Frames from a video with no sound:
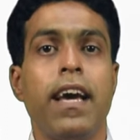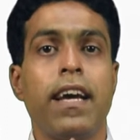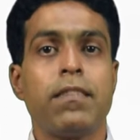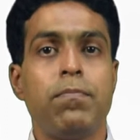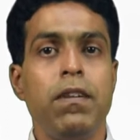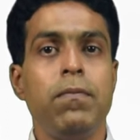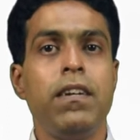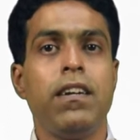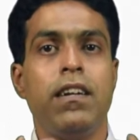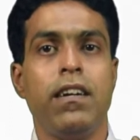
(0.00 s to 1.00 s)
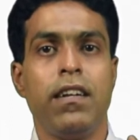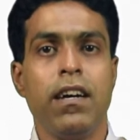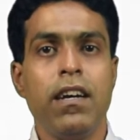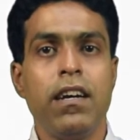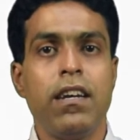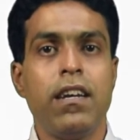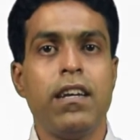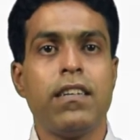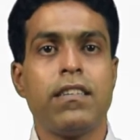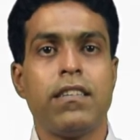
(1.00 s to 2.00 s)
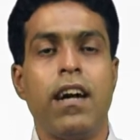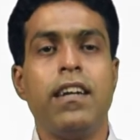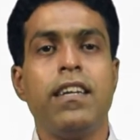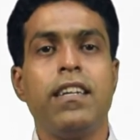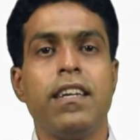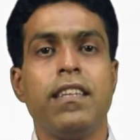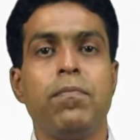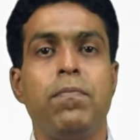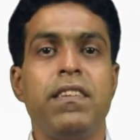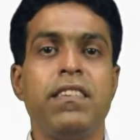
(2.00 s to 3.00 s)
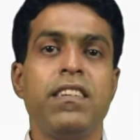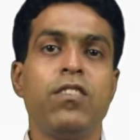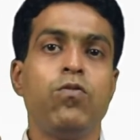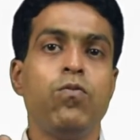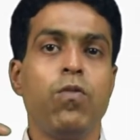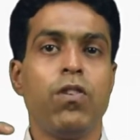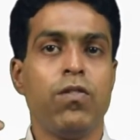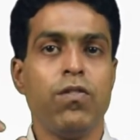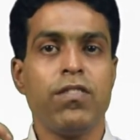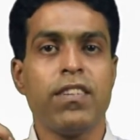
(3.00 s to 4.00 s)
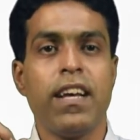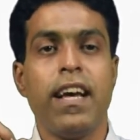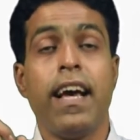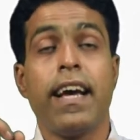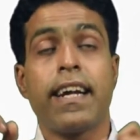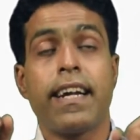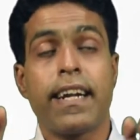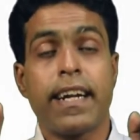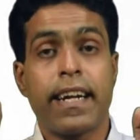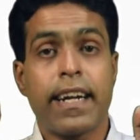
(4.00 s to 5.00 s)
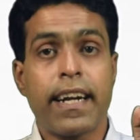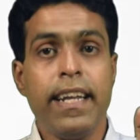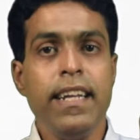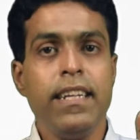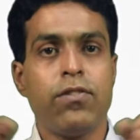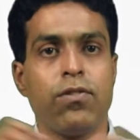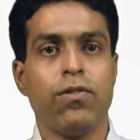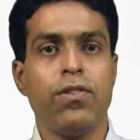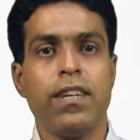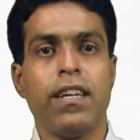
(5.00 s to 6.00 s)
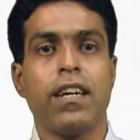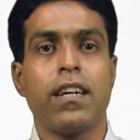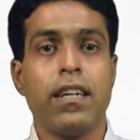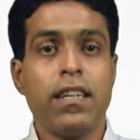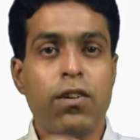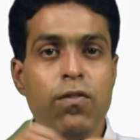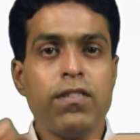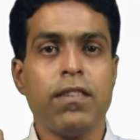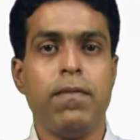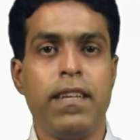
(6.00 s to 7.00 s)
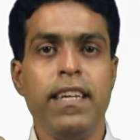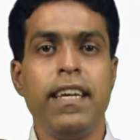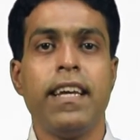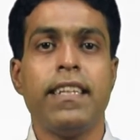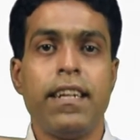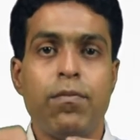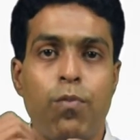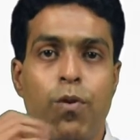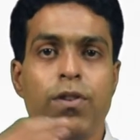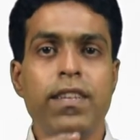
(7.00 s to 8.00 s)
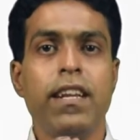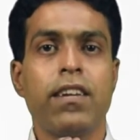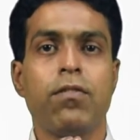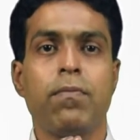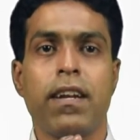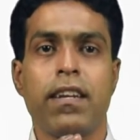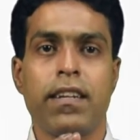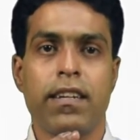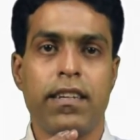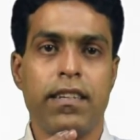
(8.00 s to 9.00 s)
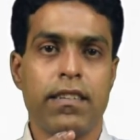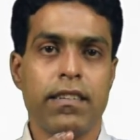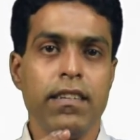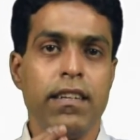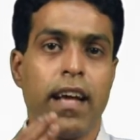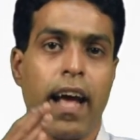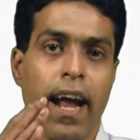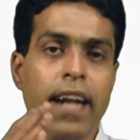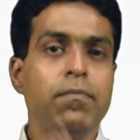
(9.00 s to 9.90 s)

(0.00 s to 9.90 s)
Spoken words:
experimental data studied in the preceding two modules clearly showed conclusively that both electromagnetic radiation and